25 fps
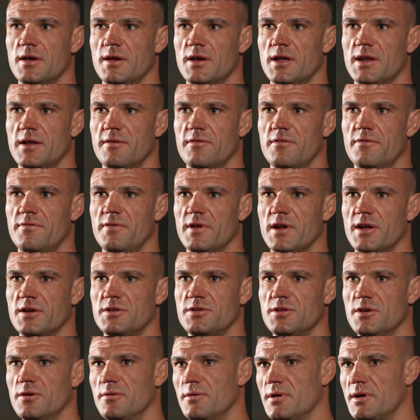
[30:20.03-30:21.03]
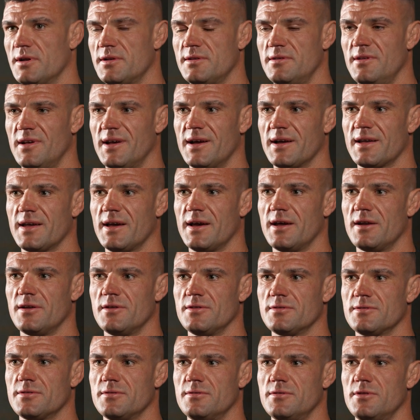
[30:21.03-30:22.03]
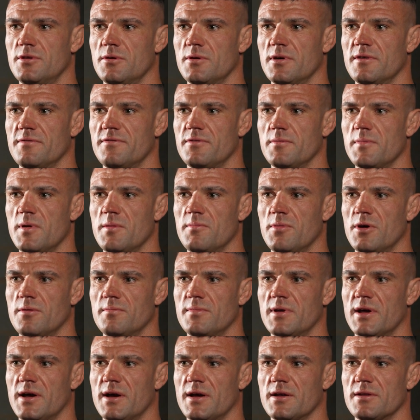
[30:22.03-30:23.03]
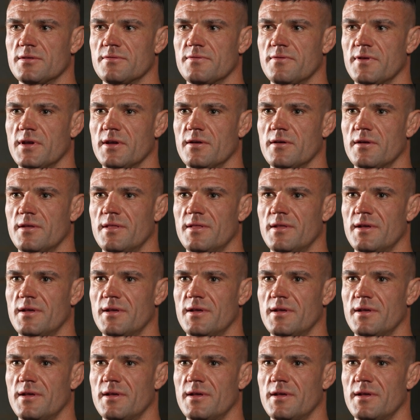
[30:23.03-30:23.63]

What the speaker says: And everything I do, I kind of just do it for my mum now. I just think